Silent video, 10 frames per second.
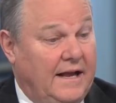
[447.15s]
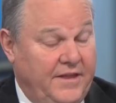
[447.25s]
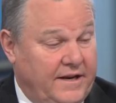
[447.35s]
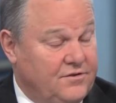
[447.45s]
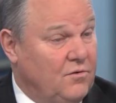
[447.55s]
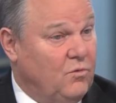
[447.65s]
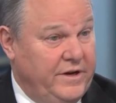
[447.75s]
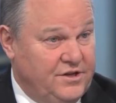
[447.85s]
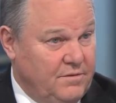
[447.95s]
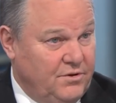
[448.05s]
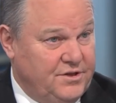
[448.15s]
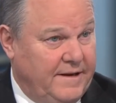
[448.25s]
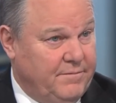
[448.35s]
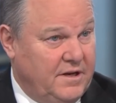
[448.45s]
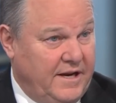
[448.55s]
I think it's a reasonable
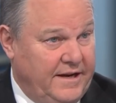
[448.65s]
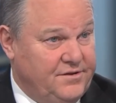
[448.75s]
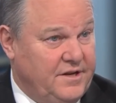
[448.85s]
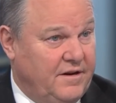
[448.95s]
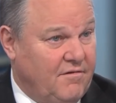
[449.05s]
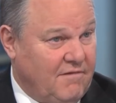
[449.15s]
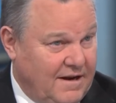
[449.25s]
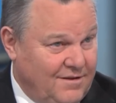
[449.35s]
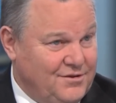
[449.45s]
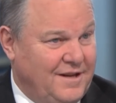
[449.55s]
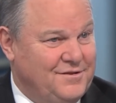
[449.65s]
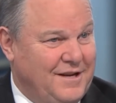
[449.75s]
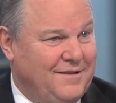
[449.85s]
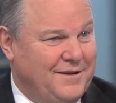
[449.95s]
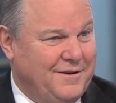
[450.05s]
step to take. Senator Rounds out of
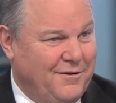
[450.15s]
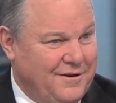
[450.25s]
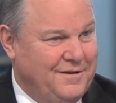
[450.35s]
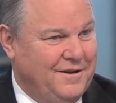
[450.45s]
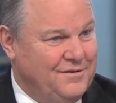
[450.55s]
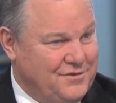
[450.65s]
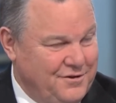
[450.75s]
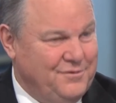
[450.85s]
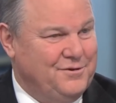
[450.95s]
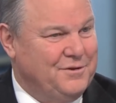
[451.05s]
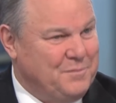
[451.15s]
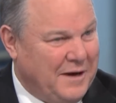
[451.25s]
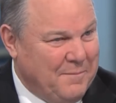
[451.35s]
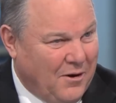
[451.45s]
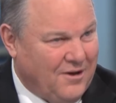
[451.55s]
South Dakota does too, so it's
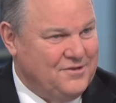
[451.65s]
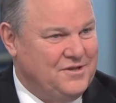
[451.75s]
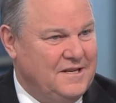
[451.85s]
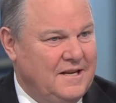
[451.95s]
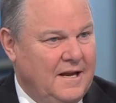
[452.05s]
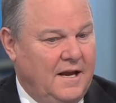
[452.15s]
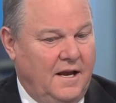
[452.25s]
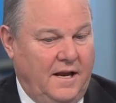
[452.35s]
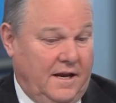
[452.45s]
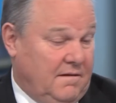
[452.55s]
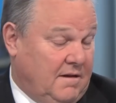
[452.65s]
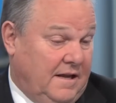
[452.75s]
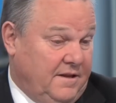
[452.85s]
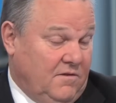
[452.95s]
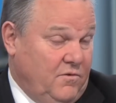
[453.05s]
bipartisan. And
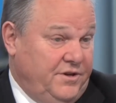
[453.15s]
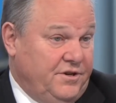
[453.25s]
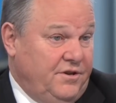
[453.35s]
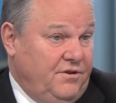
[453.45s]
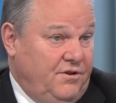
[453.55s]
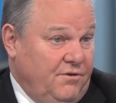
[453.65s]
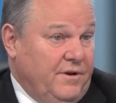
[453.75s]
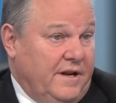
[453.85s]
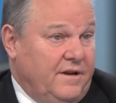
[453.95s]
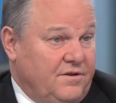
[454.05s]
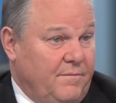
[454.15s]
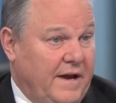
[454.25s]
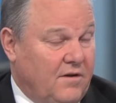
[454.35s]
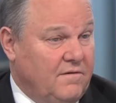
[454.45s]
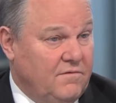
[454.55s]
I think we should do it as a
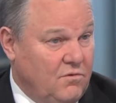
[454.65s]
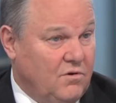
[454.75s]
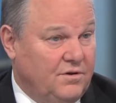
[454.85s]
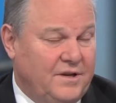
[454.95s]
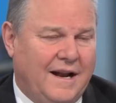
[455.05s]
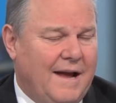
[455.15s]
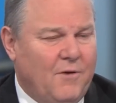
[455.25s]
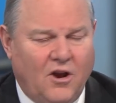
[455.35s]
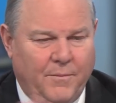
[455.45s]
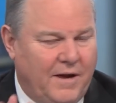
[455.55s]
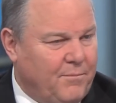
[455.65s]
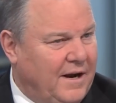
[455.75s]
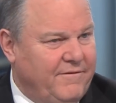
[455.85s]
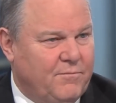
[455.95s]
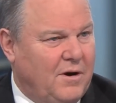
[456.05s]
matter of course. And I'm all about
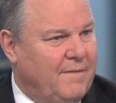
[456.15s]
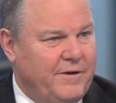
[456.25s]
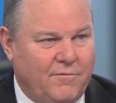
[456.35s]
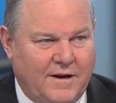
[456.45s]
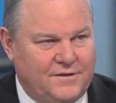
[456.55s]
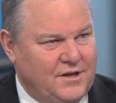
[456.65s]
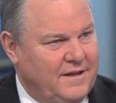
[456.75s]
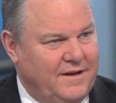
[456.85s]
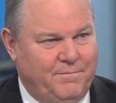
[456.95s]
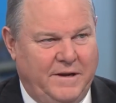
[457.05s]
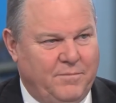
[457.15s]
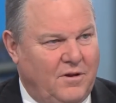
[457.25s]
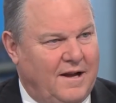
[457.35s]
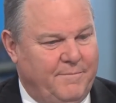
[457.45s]
private property rights. I think people mm -hmm.